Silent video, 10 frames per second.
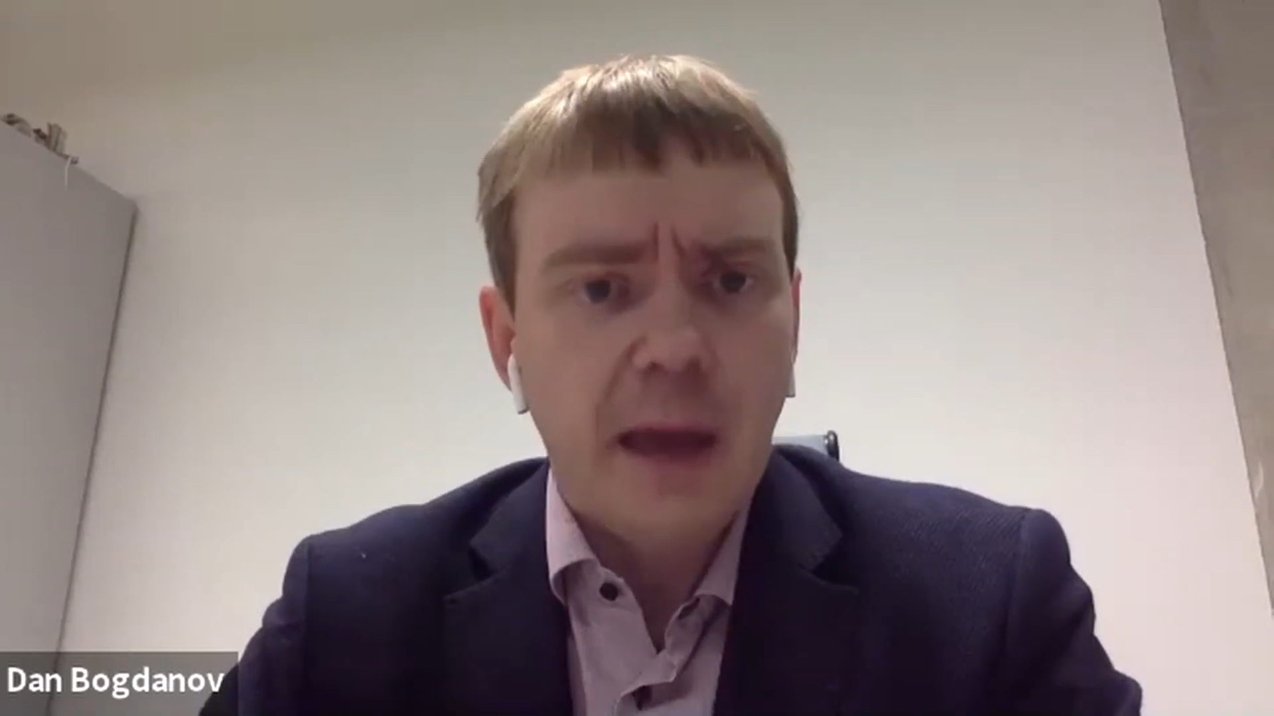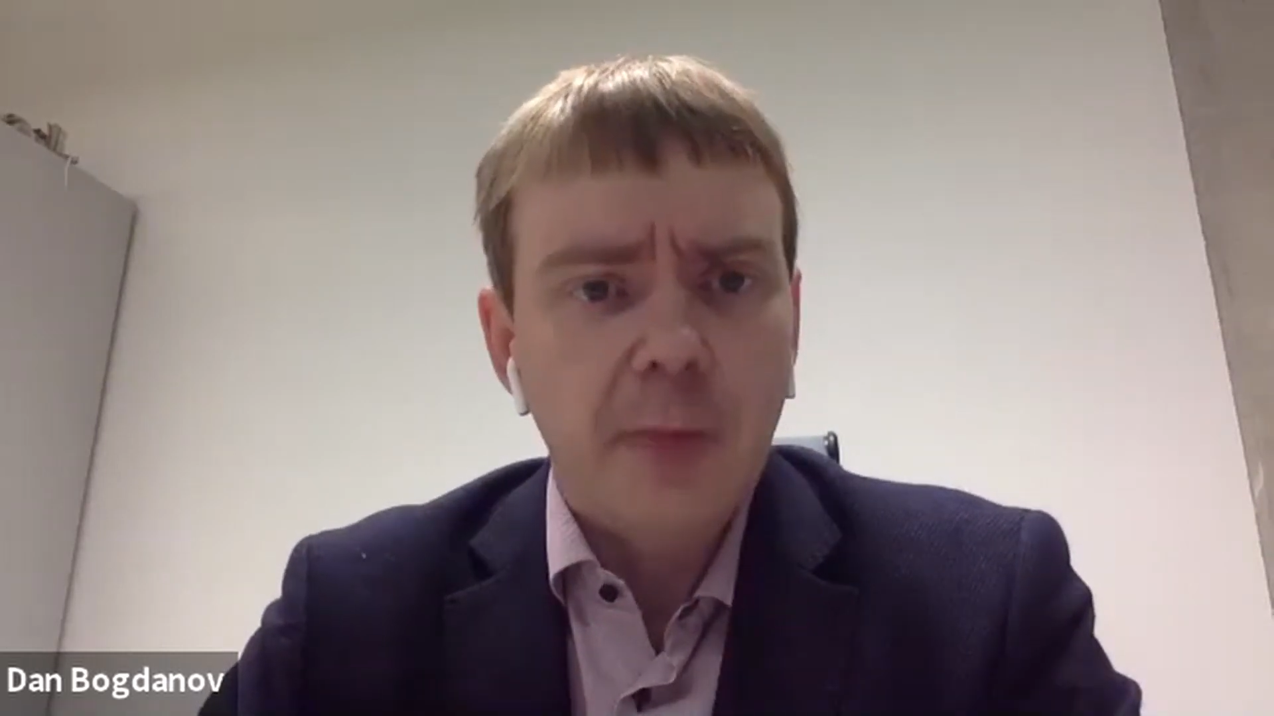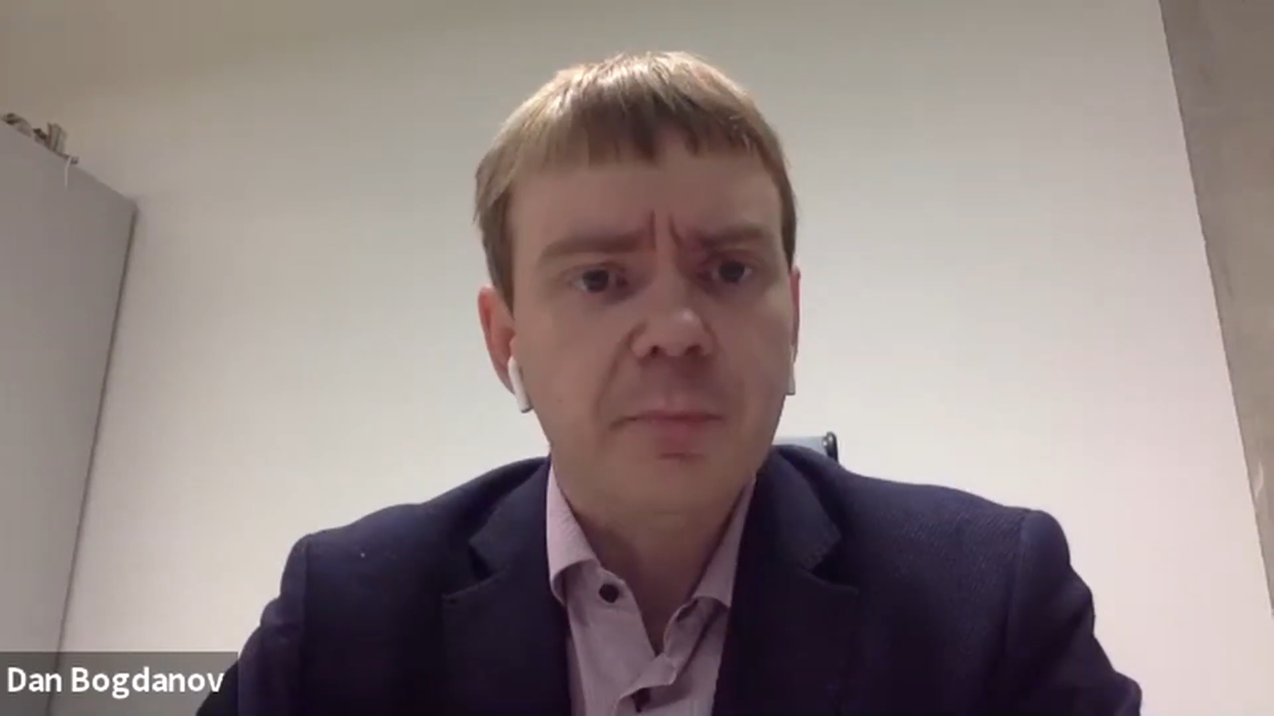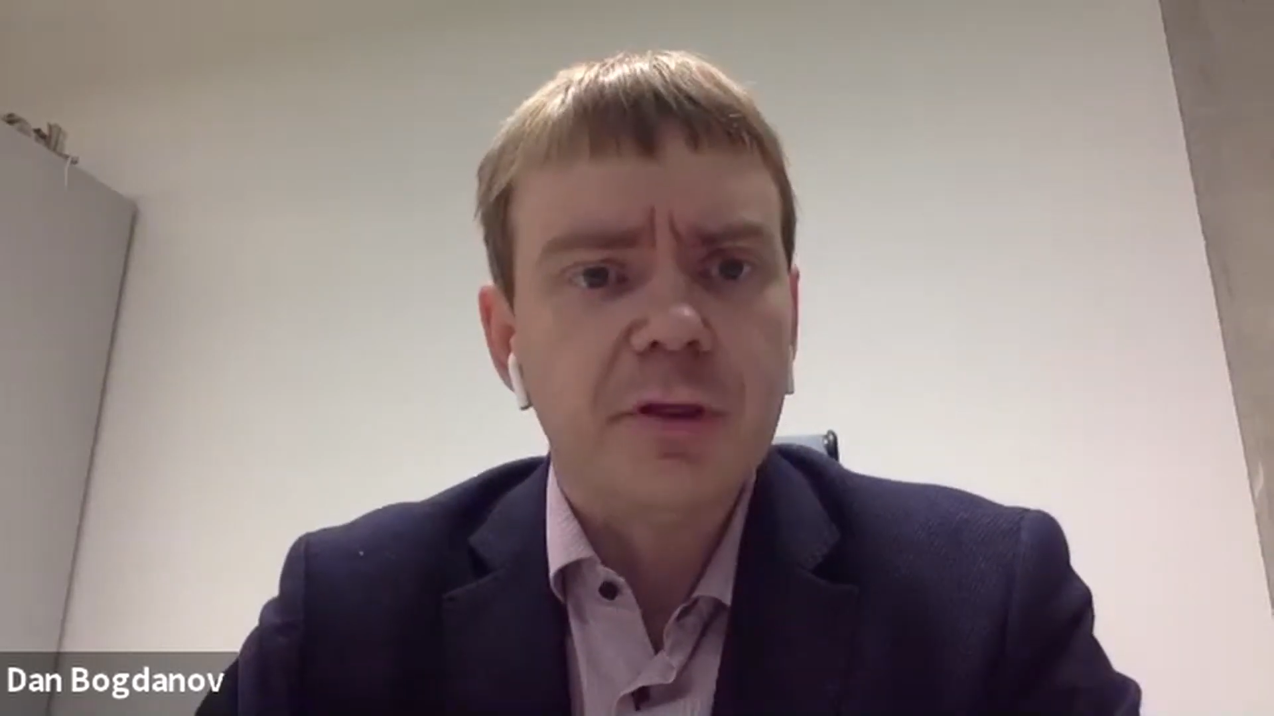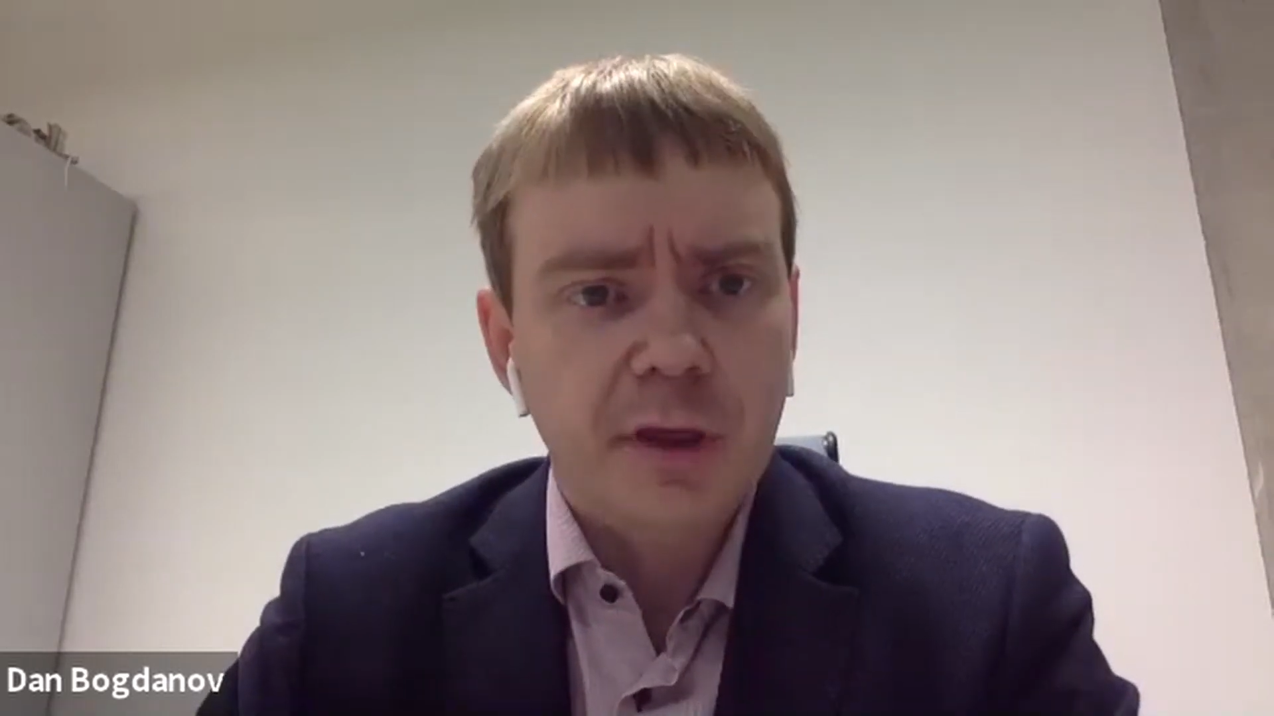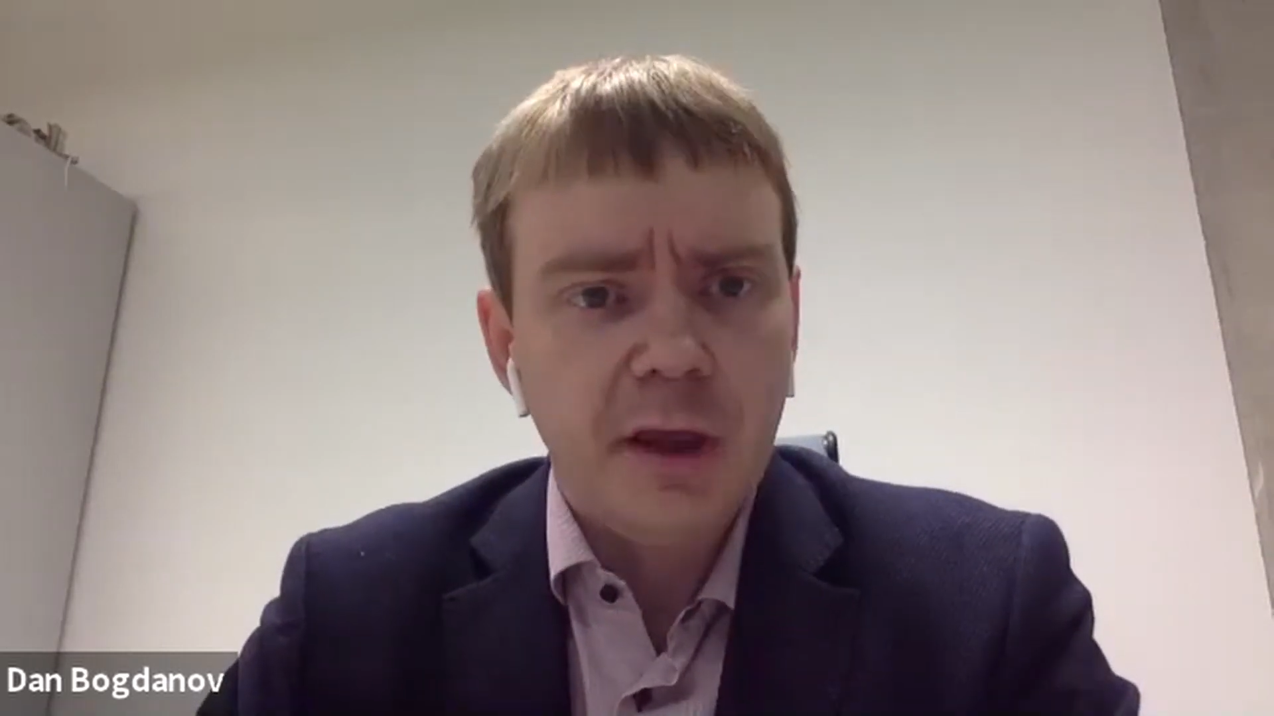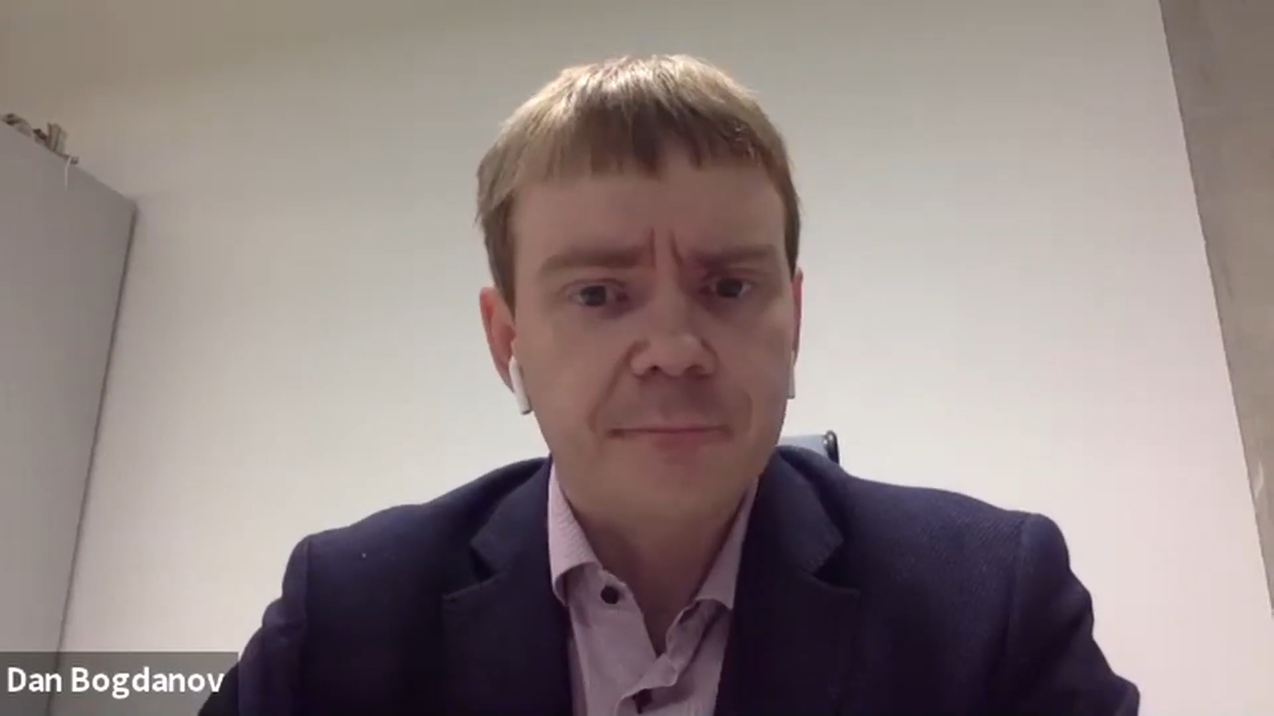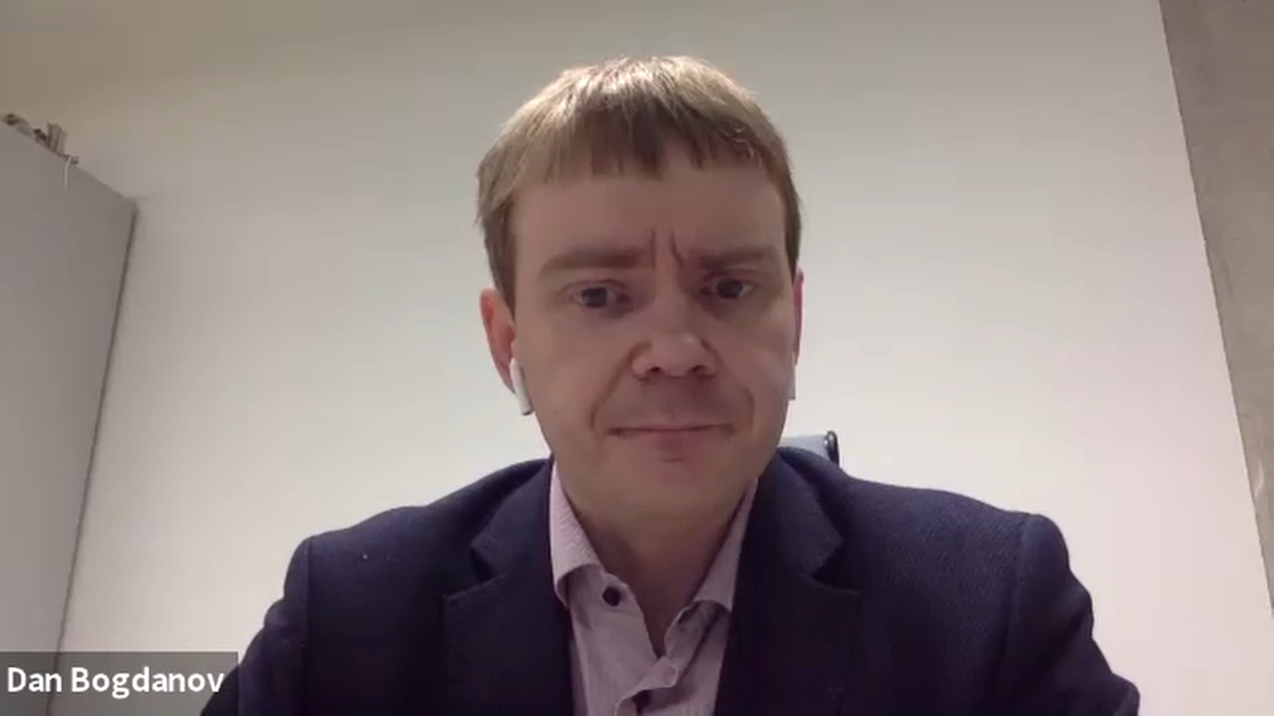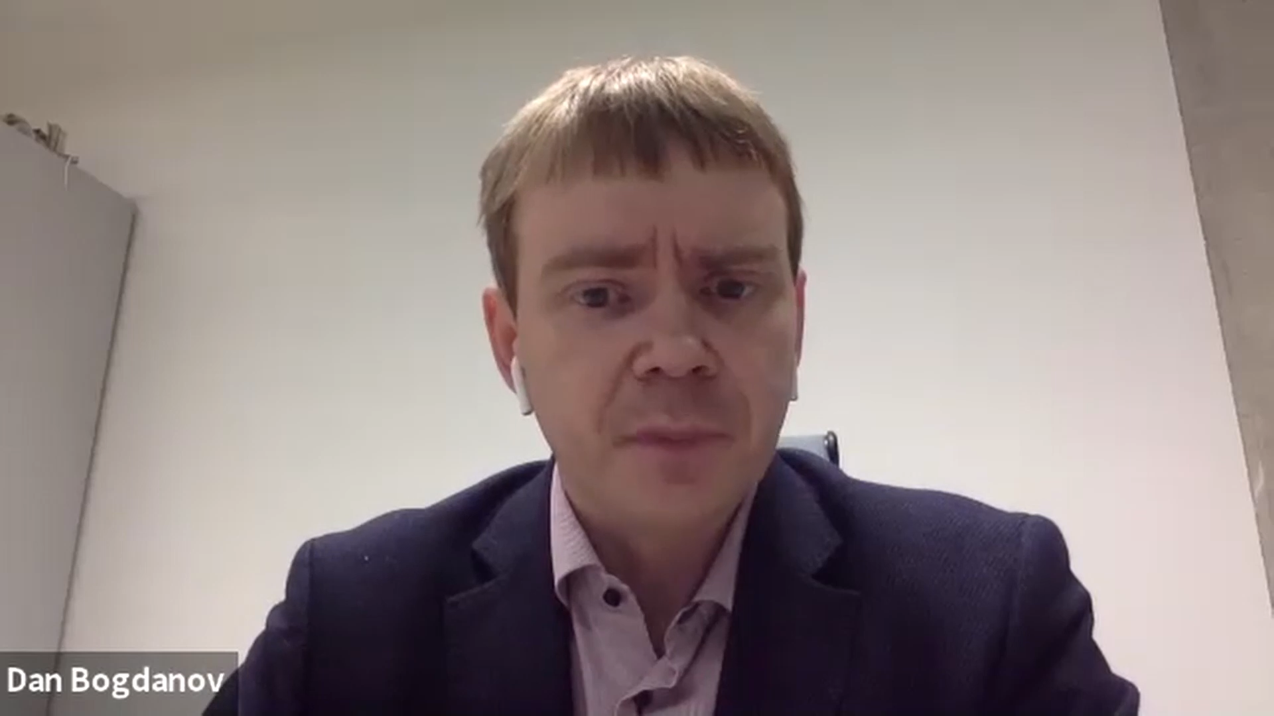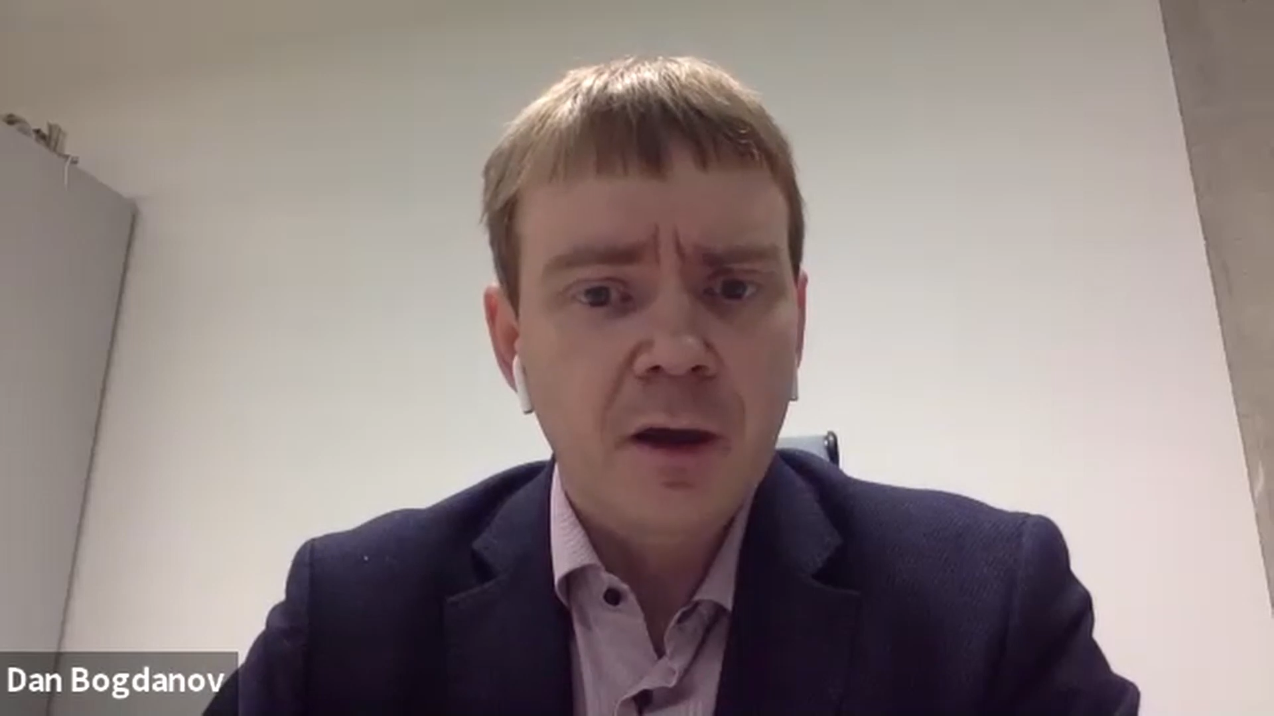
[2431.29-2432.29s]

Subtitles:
MPC,